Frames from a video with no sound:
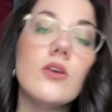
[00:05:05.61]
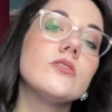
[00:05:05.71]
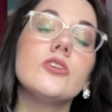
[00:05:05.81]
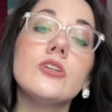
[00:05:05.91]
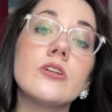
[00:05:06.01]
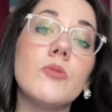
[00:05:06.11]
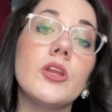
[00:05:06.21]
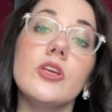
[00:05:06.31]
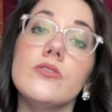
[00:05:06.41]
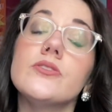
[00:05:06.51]
So you're gonna
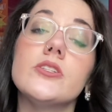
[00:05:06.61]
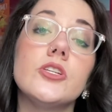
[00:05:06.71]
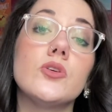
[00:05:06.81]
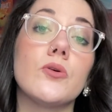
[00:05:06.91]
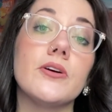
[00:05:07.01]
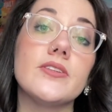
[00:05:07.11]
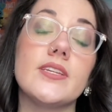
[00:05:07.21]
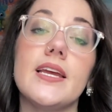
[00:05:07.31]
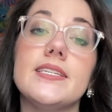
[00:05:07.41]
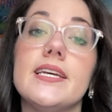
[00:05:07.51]
wanna use the tutorials
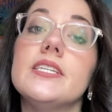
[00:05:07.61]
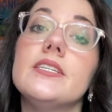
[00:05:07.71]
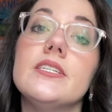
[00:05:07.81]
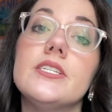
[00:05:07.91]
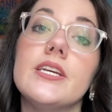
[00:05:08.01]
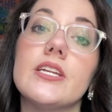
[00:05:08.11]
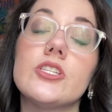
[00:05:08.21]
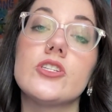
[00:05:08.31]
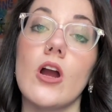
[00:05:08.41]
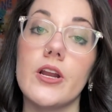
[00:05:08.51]
that I did to get
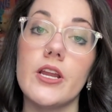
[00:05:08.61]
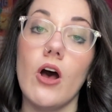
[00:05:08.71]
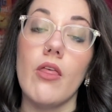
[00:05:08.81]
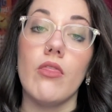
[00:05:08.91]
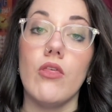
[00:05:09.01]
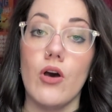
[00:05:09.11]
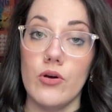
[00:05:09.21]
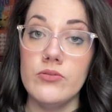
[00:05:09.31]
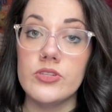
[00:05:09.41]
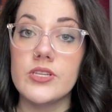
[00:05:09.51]
started on
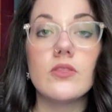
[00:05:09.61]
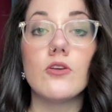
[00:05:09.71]
those.